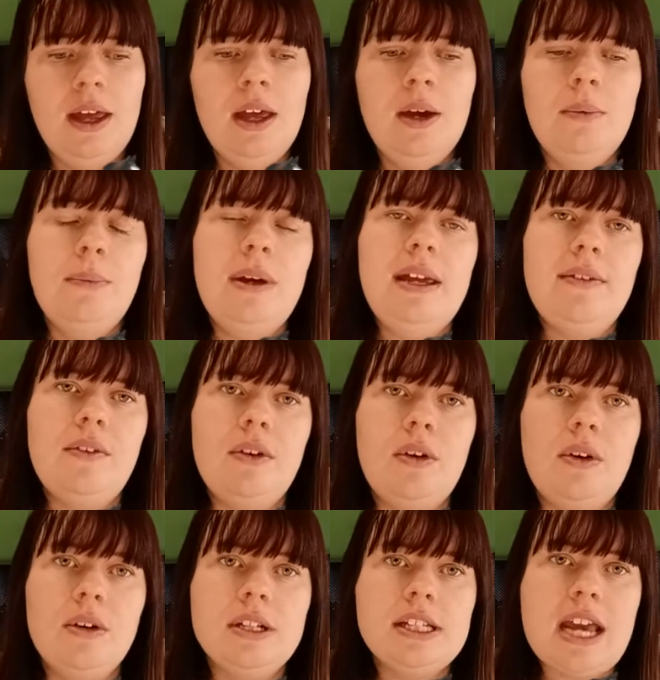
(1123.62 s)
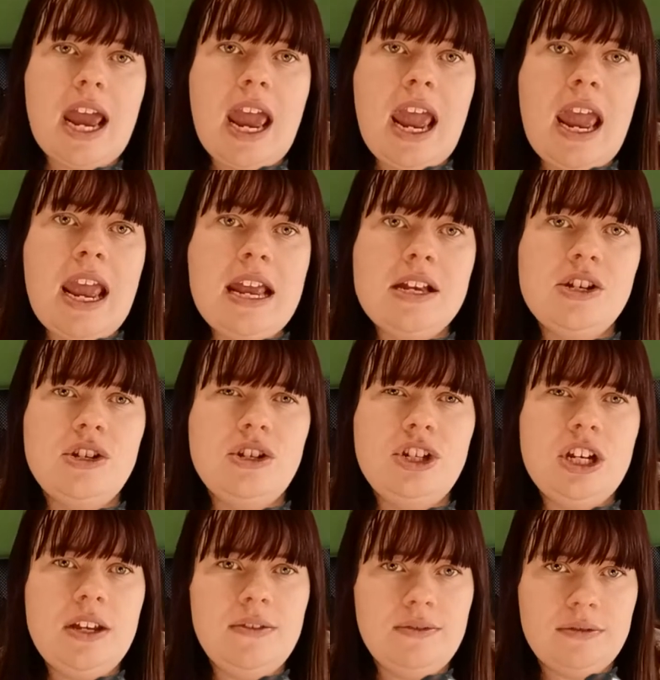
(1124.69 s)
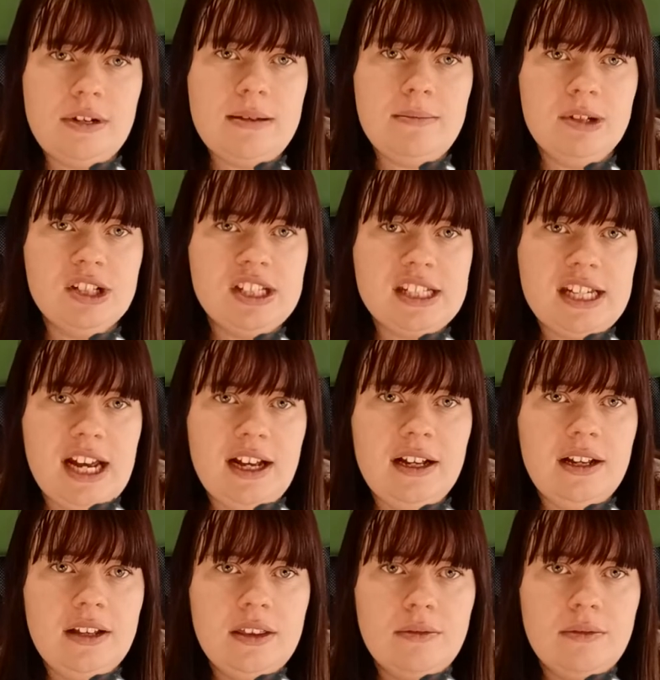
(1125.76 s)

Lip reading: We've got a G3 Mustang,